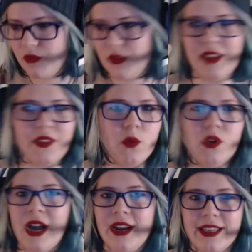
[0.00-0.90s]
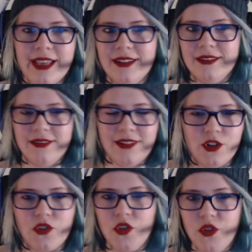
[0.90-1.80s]
And then we'll kind of get a
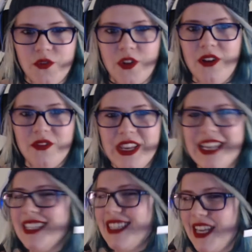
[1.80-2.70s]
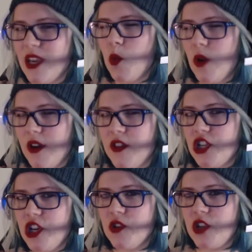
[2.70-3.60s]
groove of seeing where the
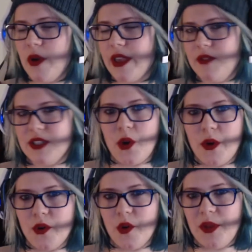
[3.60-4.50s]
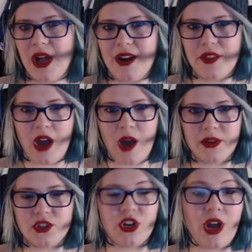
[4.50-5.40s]
show's going, if it's going to apply to the
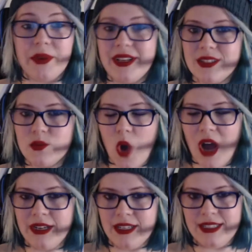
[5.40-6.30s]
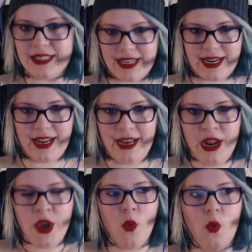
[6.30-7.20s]
comics or not, because Wanda didn't.
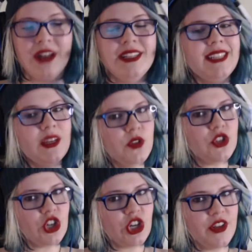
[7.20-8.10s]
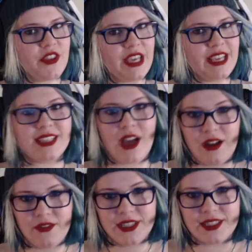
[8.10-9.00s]
Wanda did with certain things,
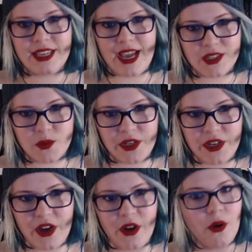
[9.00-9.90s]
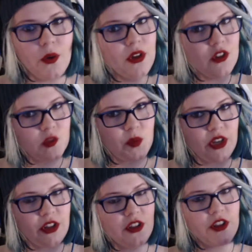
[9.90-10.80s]
obviously, as we know,
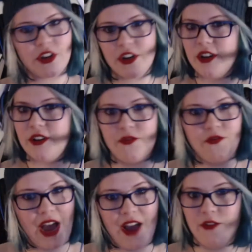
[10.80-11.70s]
spoiler alert in 5,